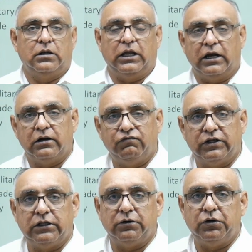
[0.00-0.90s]
and
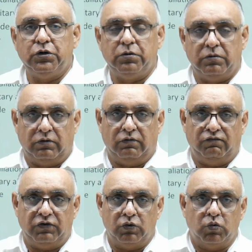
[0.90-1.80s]
with a
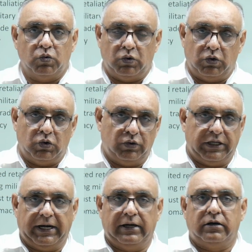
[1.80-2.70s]
view to
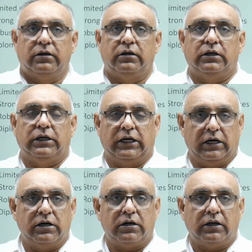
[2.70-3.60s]
that, a
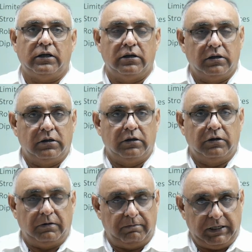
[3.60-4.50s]
country
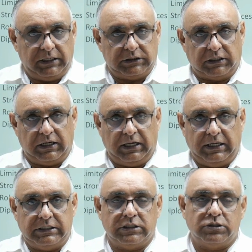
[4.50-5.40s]
makes
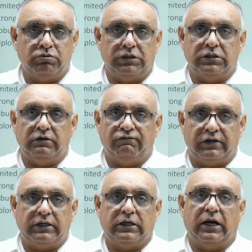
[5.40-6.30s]
alliances with
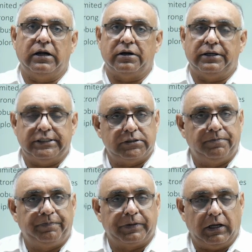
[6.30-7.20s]
different countries,
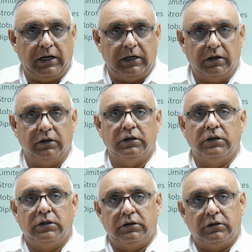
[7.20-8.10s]
and
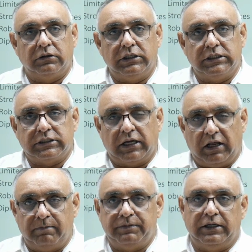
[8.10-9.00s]
this
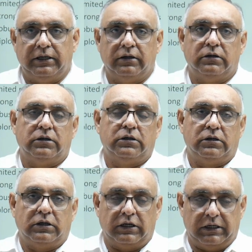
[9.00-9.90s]
helps in
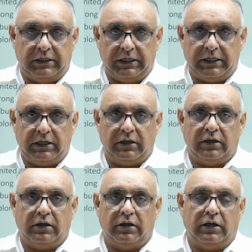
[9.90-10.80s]
creating
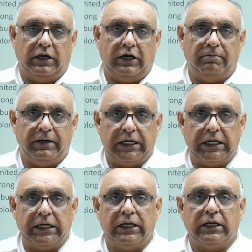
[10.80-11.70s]
and
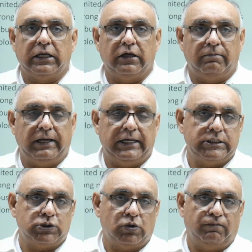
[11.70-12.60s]
maintaining a
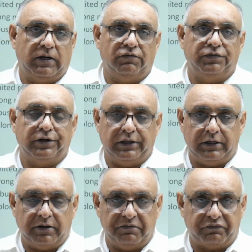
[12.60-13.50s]
balance of power
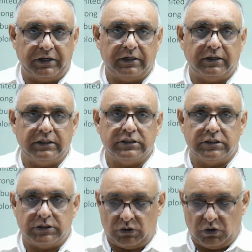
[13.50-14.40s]
in different
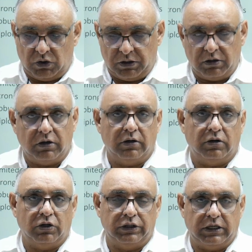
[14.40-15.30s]
regions or
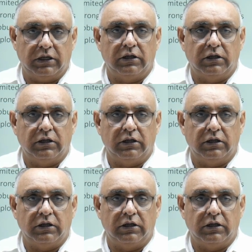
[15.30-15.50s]
on the